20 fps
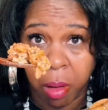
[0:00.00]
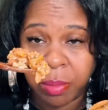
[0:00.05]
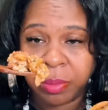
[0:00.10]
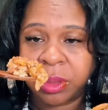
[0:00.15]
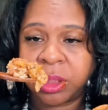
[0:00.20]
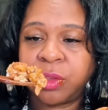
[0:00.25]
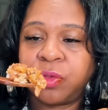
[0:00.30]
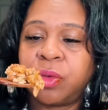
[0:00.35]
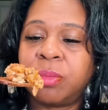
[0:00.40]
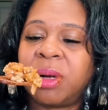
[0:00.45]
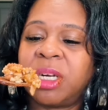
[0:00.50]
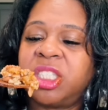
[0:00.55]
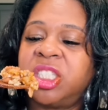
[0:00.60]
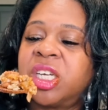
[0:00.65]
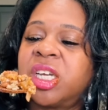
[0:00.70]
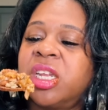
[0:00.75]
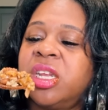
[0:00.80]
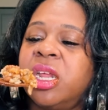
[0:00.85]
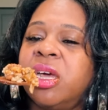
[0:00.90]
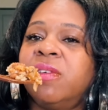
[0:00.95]
That's for my
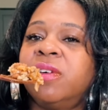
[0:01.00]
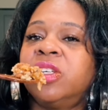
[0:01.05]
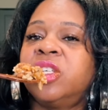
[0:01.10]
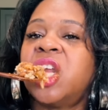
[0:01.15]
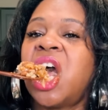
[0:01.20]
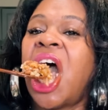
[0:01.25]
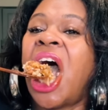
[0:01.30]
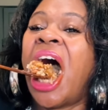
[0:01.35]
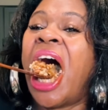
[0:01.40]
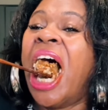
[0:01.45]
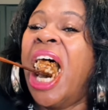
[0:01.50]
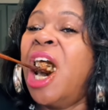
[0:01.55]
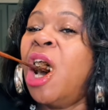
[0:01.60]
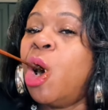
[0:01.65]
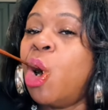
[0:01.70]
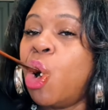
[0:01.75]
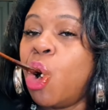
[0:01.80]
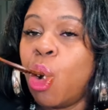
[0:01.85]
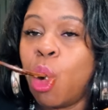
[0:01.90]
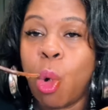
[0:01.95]
chicken lovers.
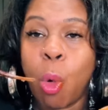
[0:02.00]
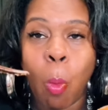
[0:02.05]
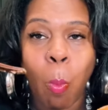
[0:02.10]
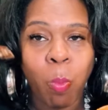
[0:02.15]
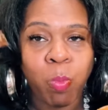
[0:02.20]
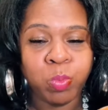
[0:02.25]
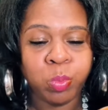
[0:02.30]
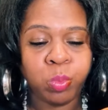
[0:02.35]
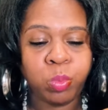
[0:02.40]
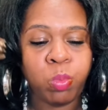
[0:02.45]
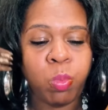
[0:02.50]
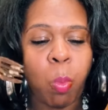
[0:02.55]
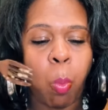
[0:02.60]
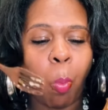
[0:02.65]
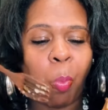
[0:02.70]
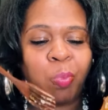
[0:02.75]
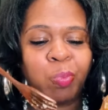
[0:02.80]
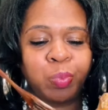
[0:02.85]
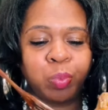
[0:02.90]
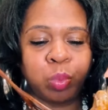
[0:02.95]
Mmm.
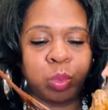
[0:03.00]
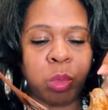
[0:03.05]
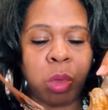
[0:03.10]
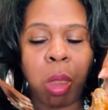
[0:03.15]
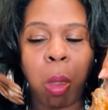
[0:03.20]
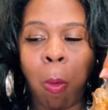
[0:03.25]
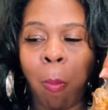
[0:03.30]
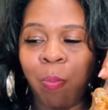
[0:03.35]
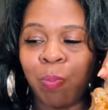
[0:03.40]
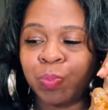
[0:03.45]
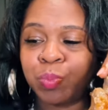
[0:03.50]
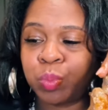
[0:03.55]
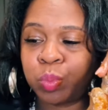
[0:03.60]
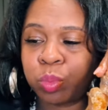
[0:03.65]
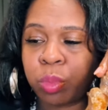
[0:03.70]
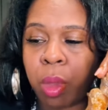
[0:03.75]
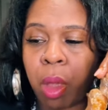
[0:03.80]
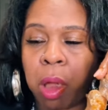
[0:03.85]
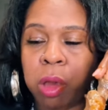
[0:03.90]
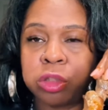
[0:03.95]

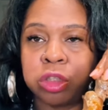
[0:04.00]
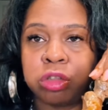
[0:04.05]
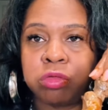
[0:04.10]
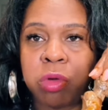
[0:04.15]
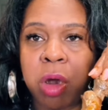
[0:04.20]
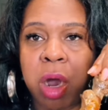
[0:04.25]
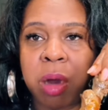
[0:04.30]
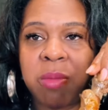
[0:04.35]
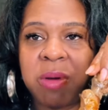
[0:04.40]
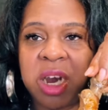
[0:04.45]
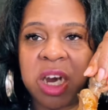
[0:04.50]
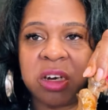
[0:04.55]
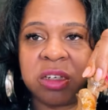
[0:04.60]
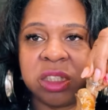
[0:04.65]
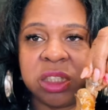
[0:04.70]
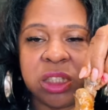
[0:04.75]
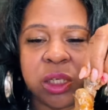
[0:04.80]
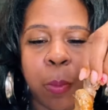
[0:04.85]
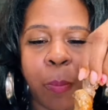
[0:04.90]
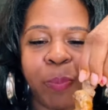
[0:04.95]

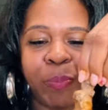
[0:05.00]
Strawberries.